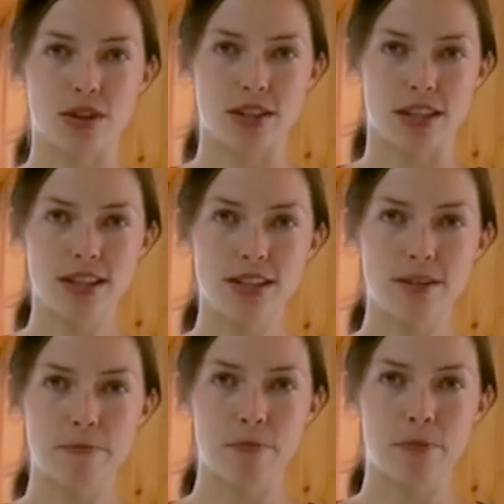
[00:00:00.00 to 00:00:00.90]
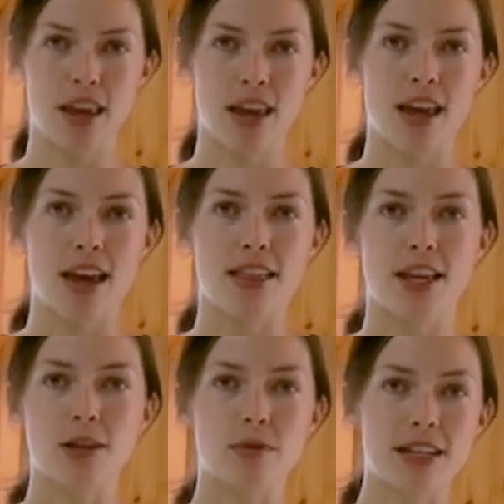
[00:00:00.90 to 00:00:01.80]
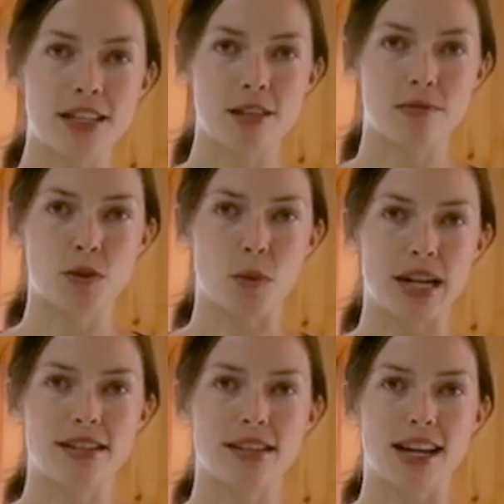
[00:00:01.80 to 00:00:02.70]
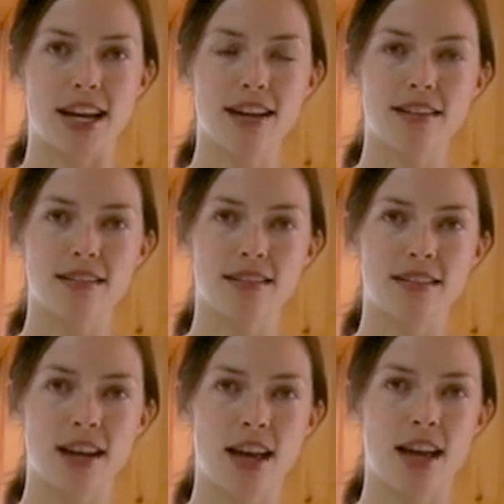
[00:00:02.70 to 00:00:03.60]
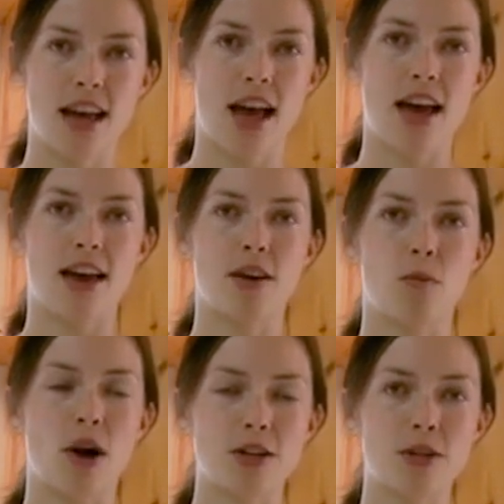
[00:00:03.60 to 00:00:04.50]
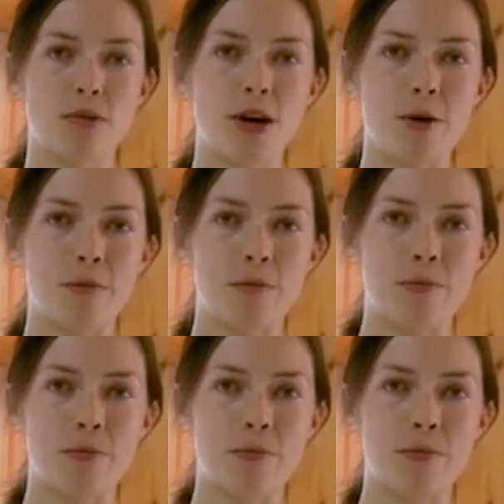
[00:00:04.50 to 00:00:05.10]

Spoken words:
your seeds, and then you rinse them twice a day and watch them grow.